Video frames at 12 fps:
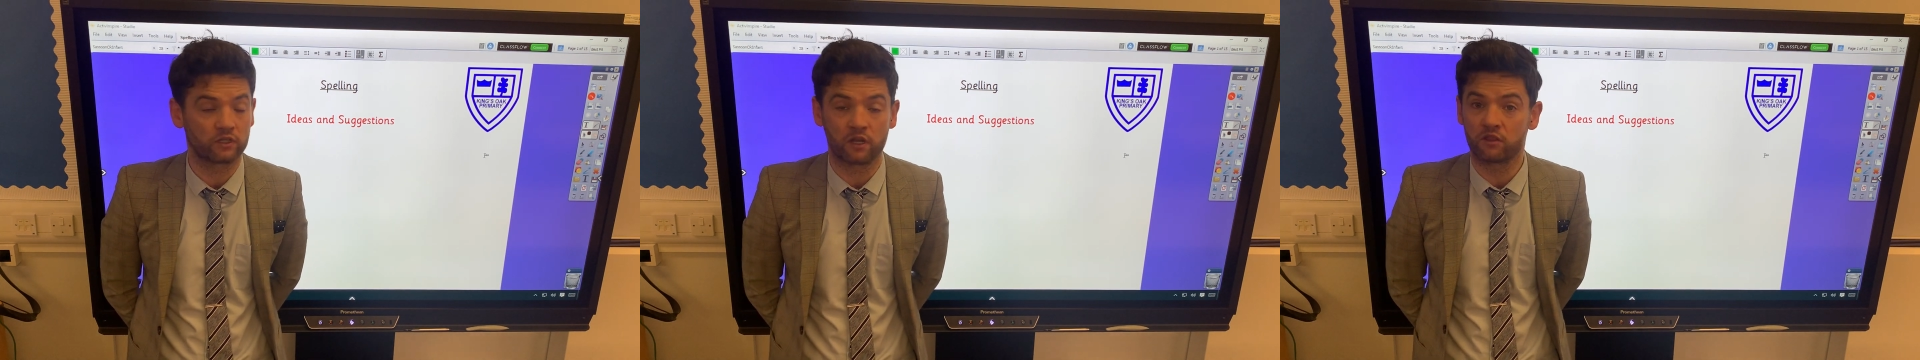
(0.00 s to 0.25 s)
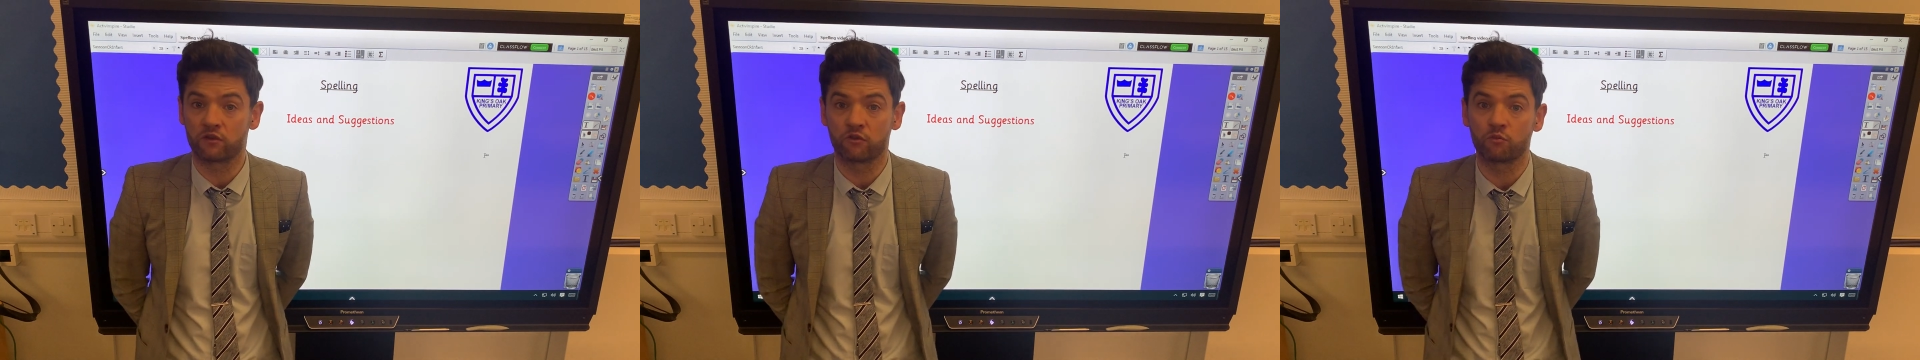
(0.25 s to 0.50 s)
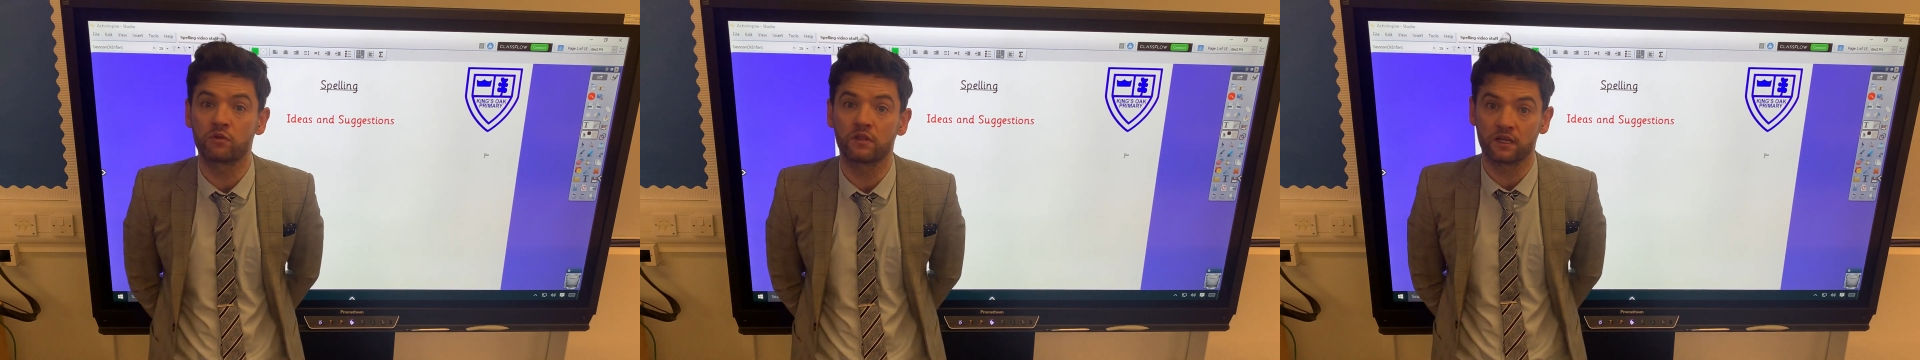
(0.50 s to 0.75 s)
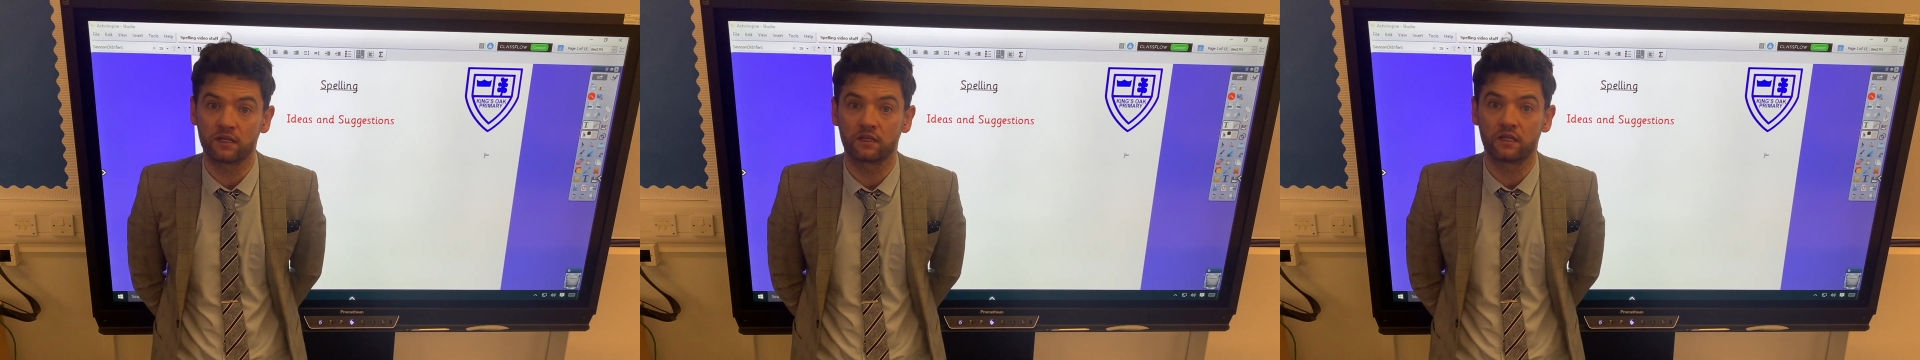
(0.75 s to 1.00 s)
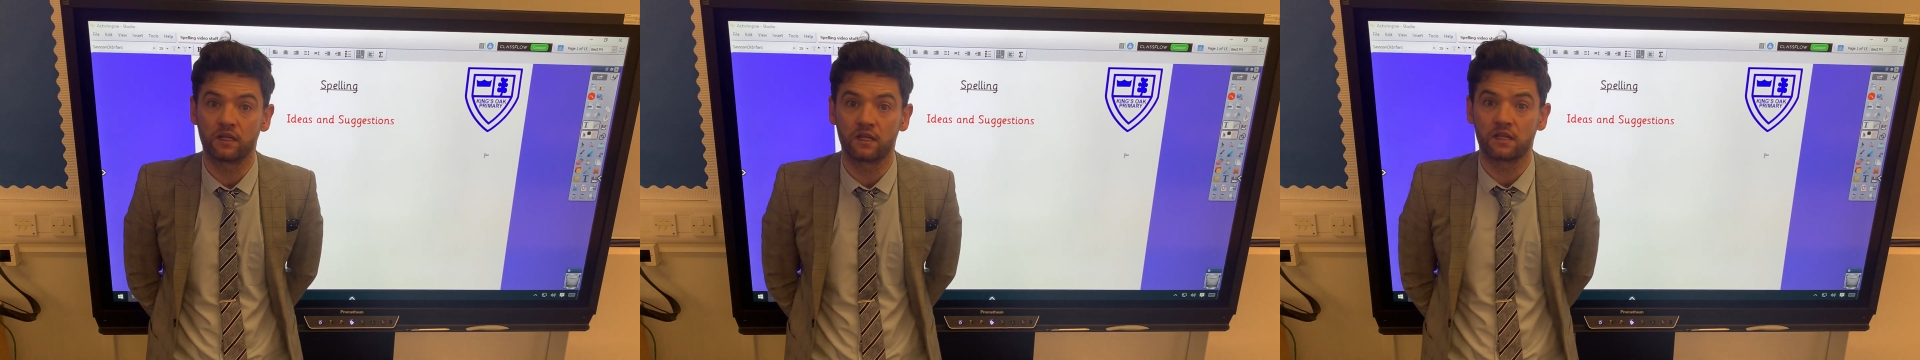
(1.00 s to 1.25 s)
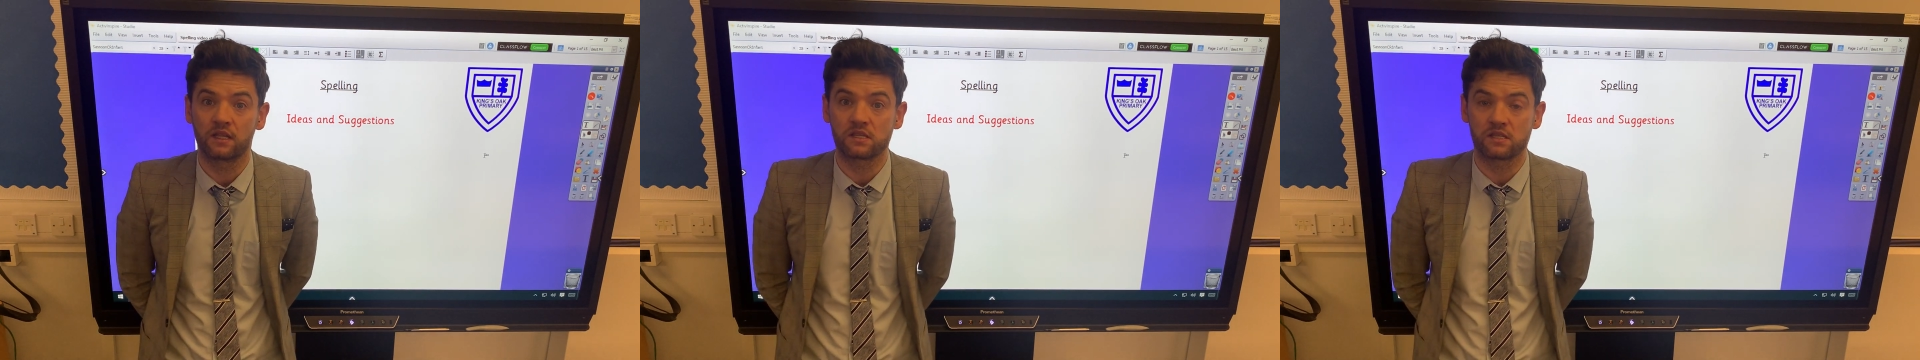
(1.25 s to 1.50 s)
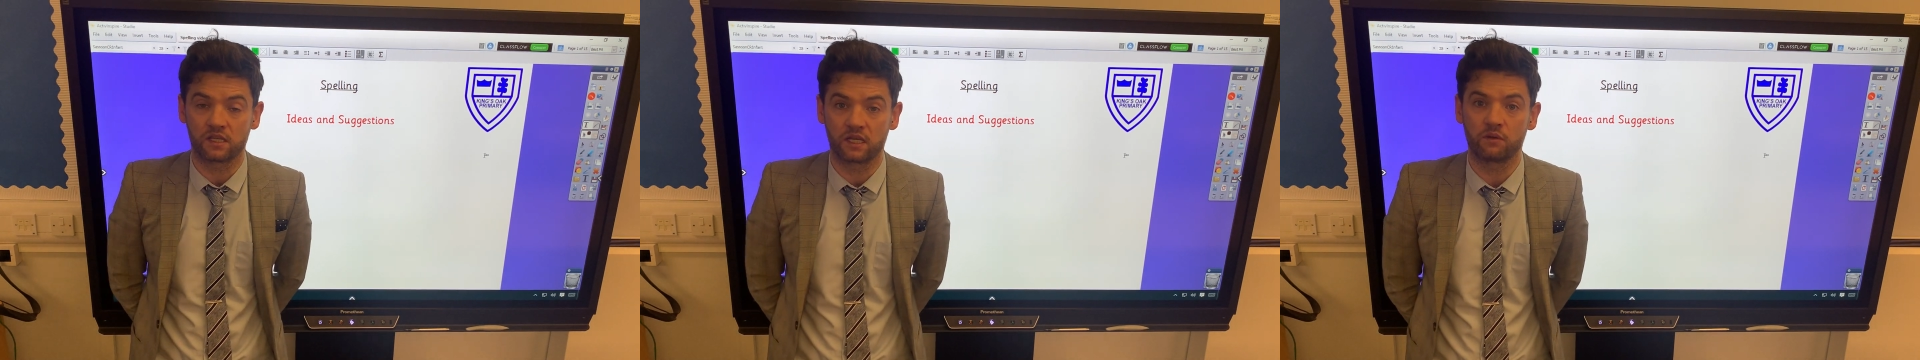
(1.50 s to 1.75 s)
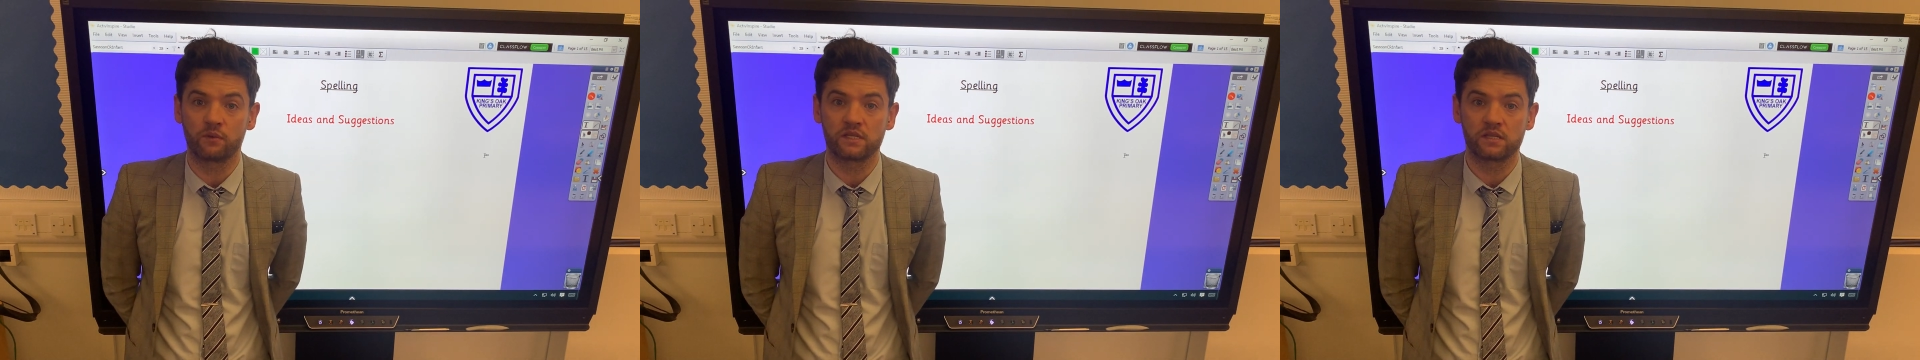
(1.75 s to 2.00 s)
nothing wrong with that. That's a great
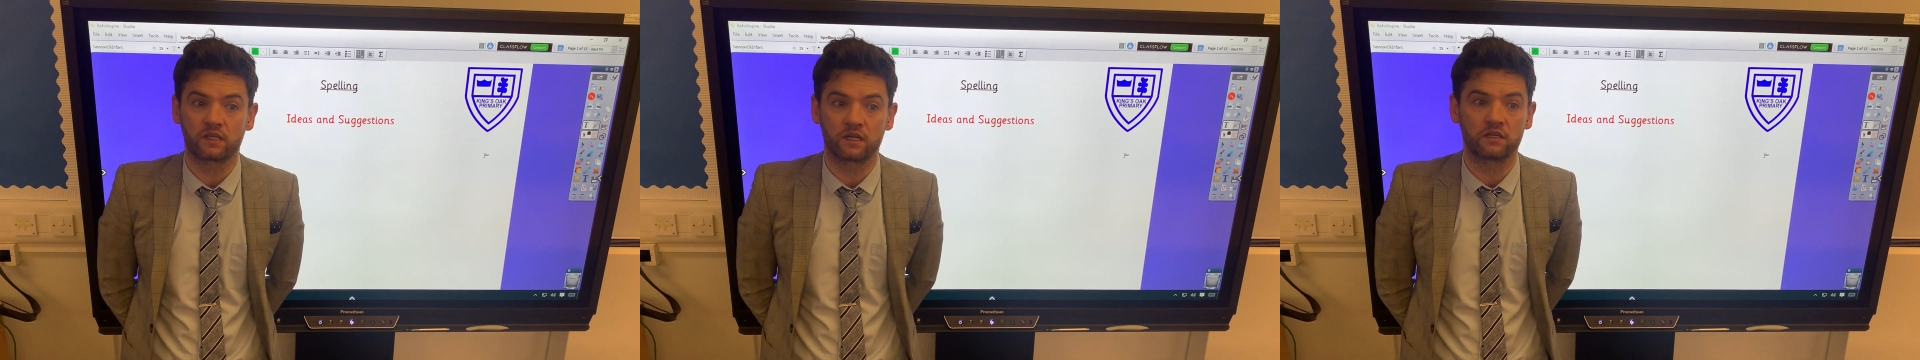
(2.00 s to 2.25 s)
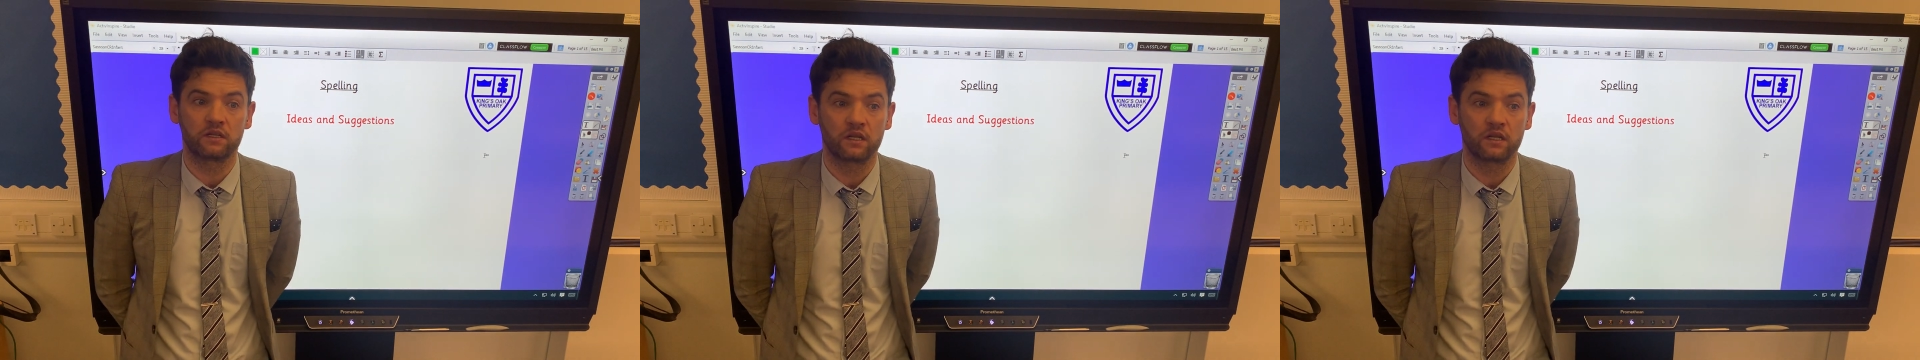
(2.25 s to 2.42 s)
way to learn